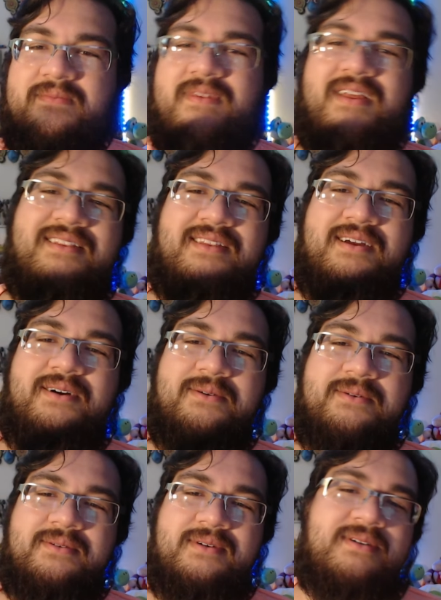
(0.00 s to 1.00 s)

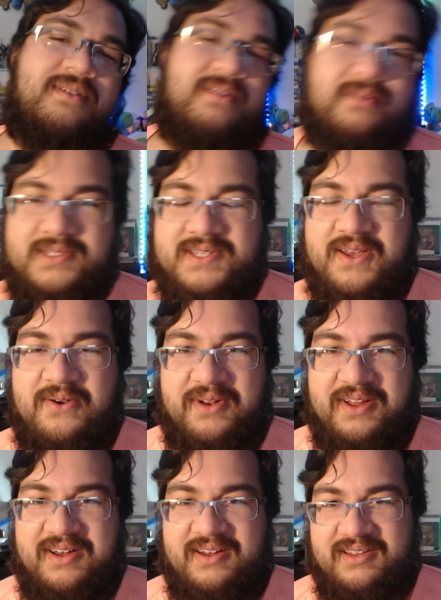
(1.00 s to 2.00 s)
Hello, what's going
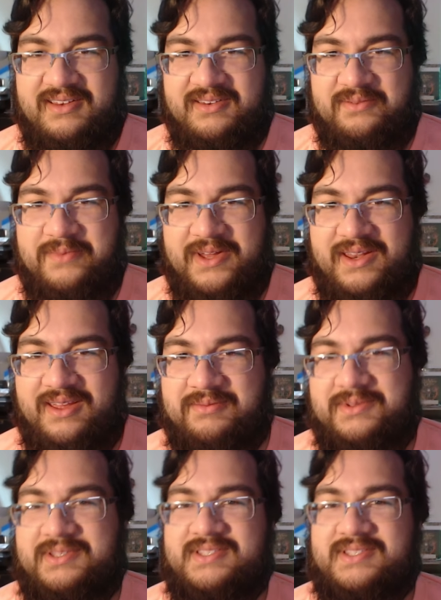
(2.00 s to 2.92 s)
on? My name is